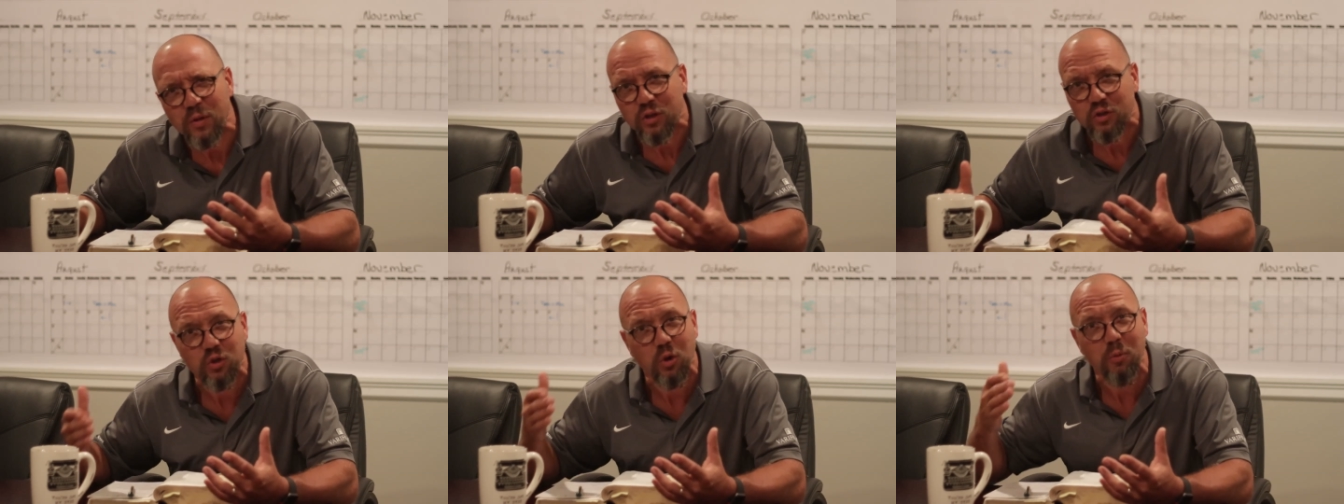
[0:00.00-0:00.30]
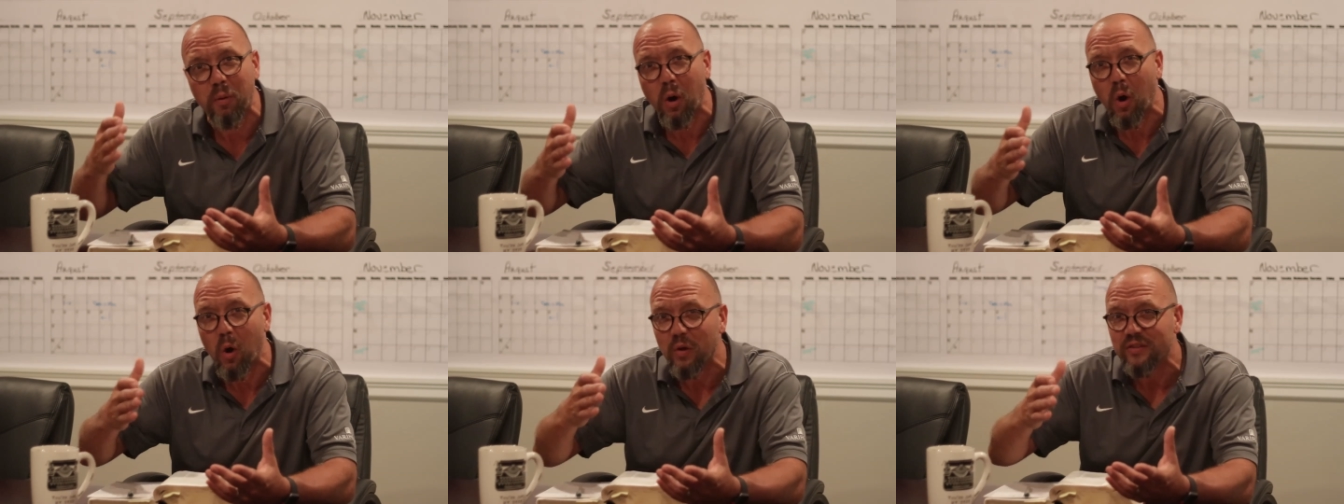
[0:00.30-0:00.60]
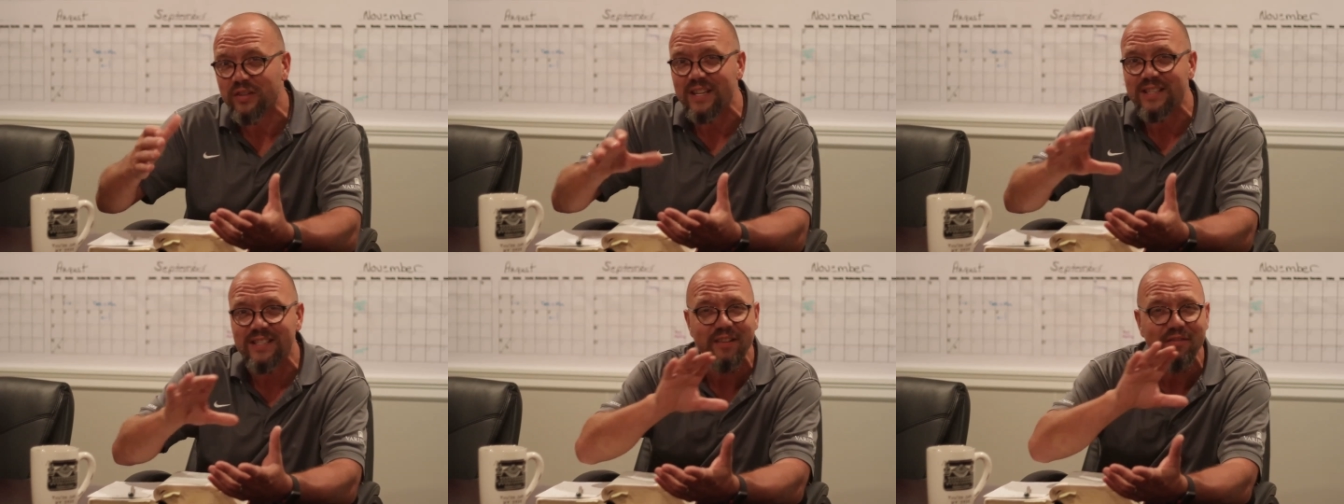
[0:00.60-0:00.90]
So
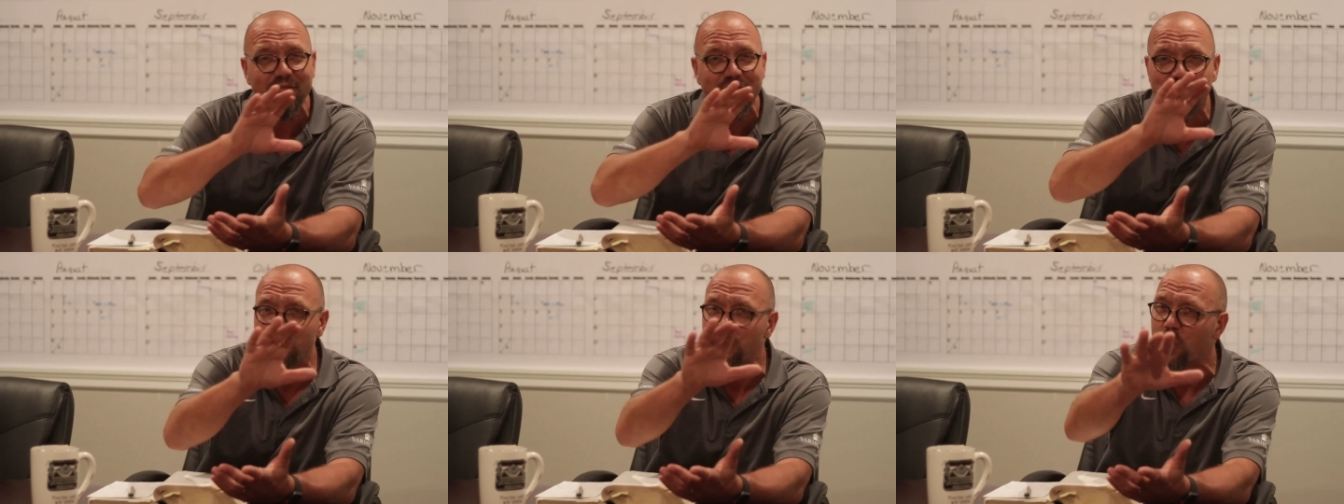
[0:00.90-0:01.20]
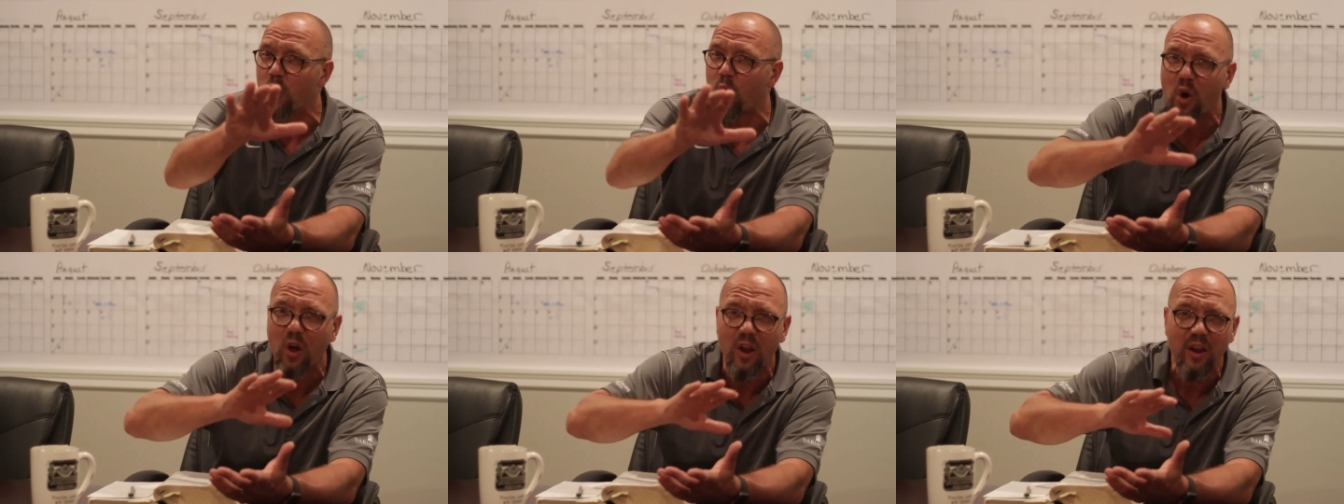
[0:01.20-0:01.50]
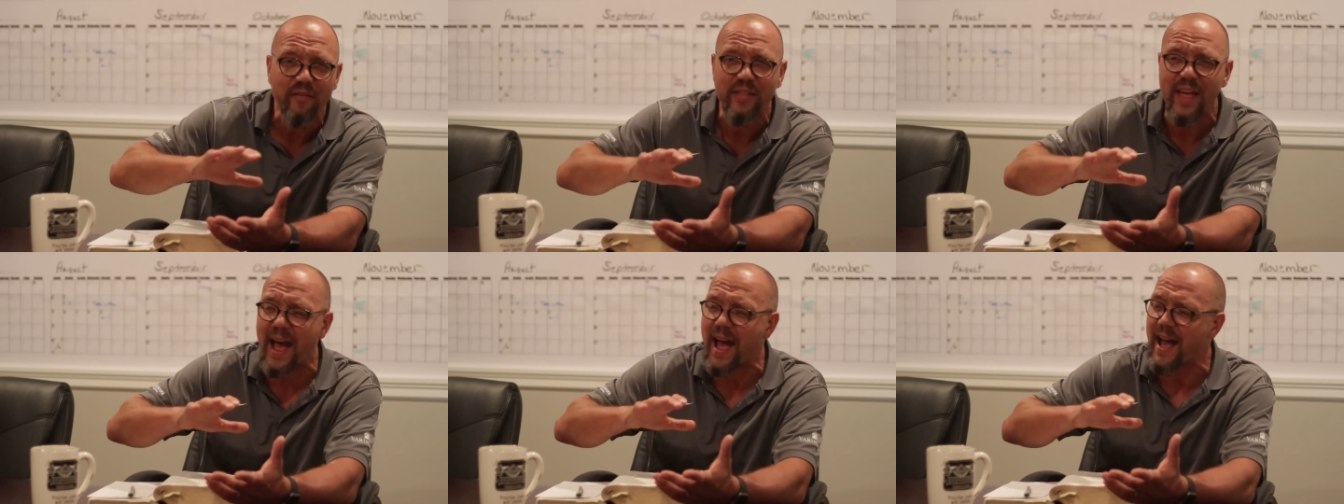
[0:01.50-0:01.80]
Paul says, in view of
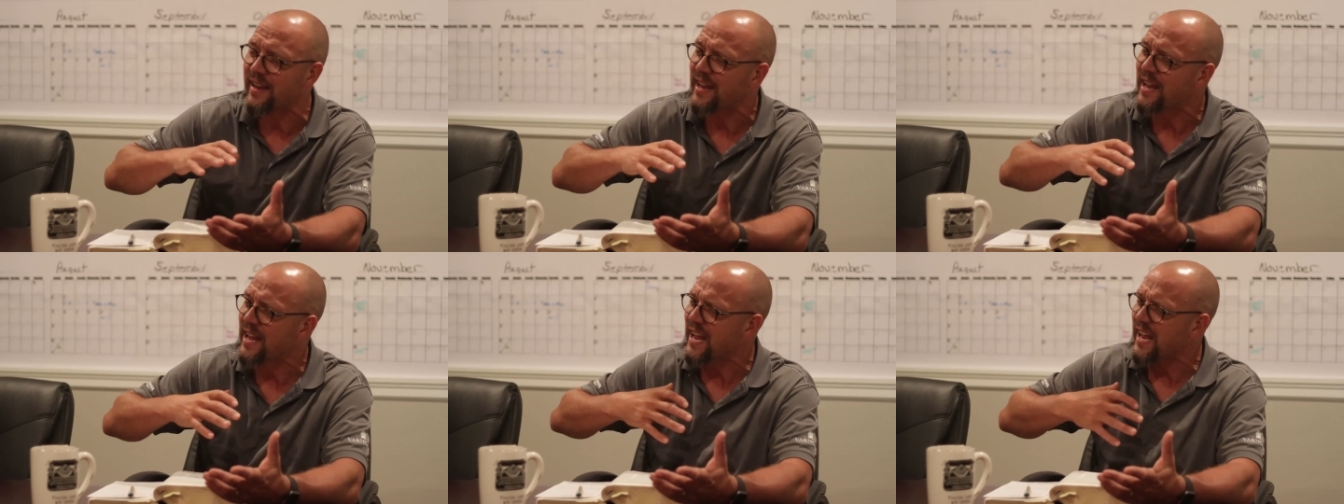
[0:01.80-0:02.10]
all of that,